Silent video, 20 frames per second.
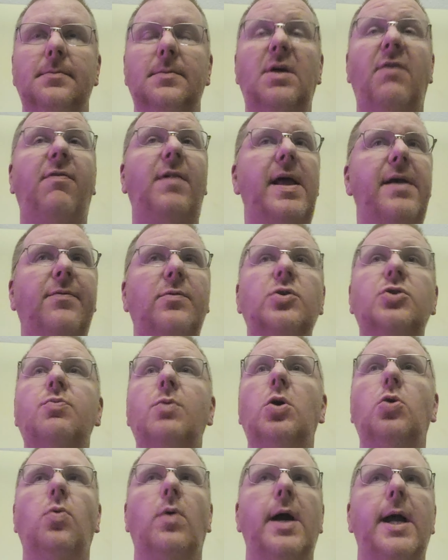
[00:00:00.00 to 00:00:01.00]
flavors were
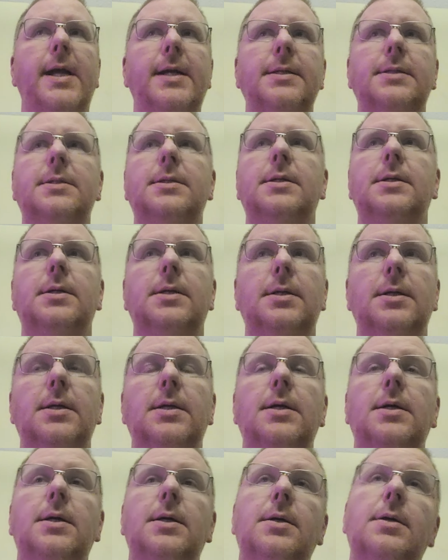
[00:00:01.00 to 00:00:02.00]
great.
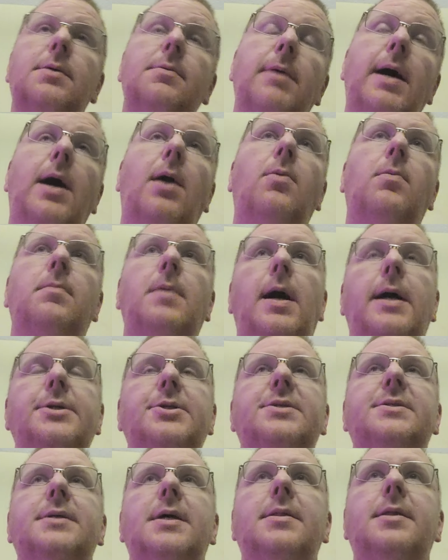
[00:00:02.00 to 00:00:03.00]
Well, I
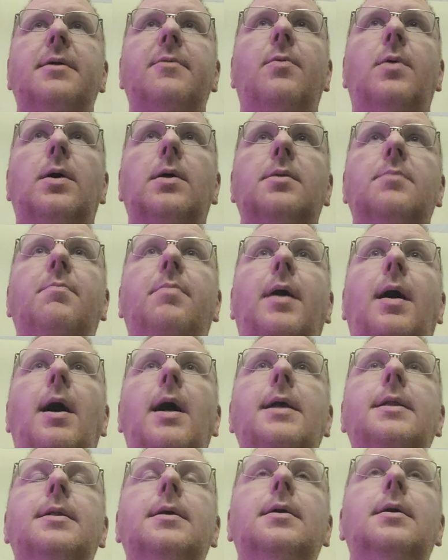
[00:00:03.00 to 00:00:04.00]
just said they weren't,
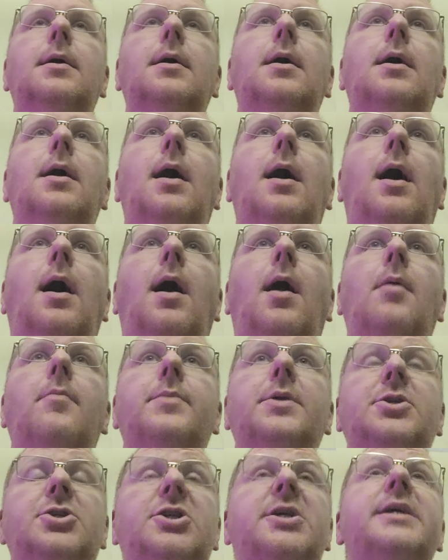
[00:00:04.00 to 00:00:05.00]
but
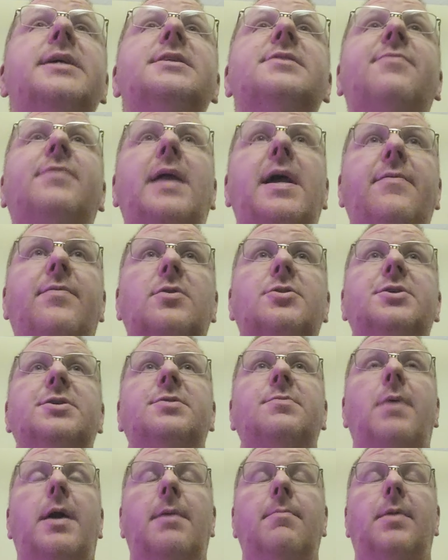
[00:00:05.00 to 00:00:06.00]
the cheese flavors is
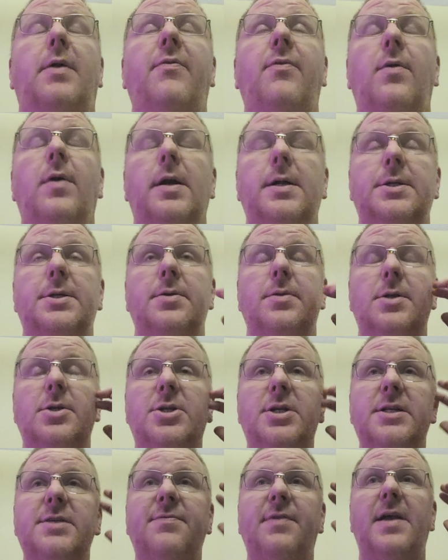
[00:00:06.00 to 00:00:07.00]
what I'm referring to. The
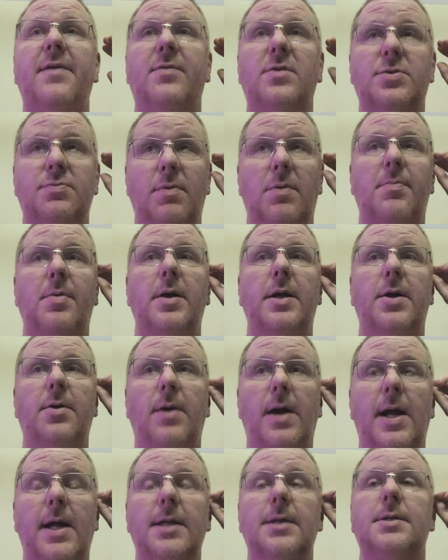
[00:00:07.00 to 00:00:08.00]
cheese flavors were pretty
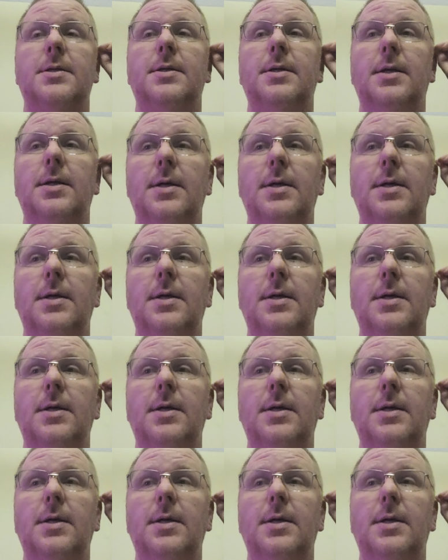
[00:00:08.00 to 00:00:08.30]
great.